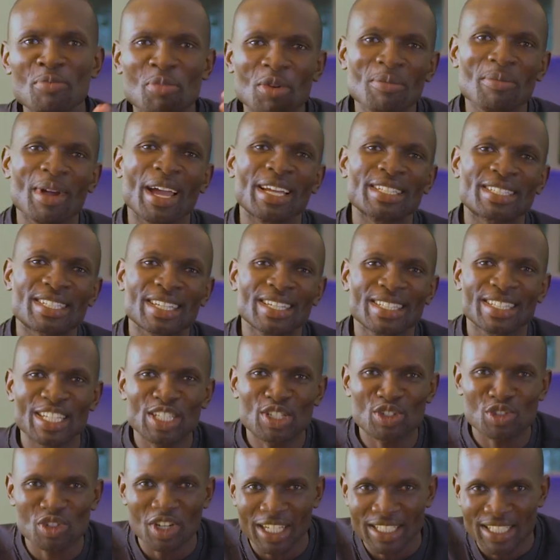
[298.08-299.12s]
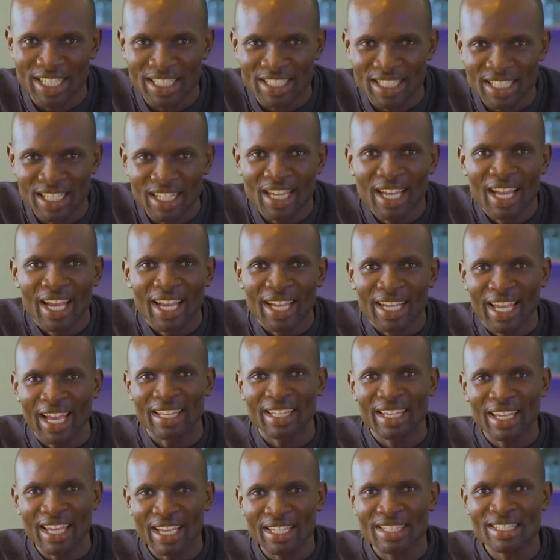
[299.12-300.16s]
Implementing this strategy
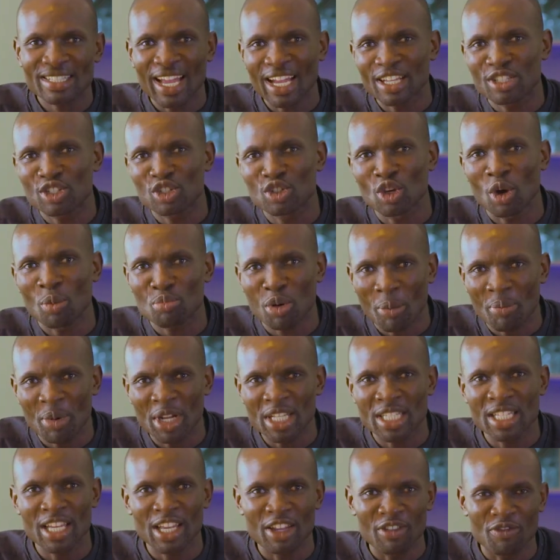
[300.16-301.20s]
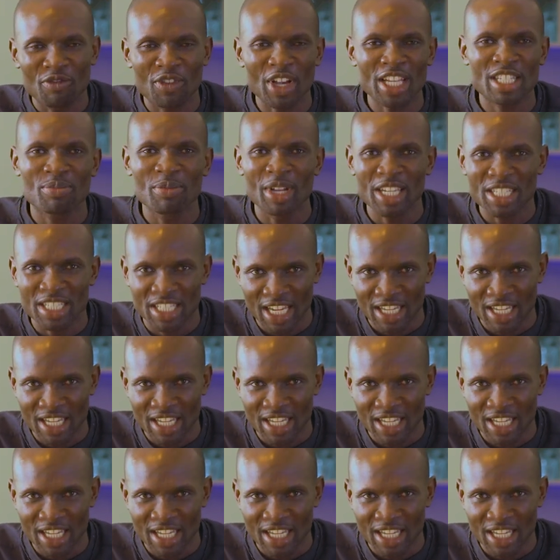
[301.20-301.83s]
can kickstart your property investment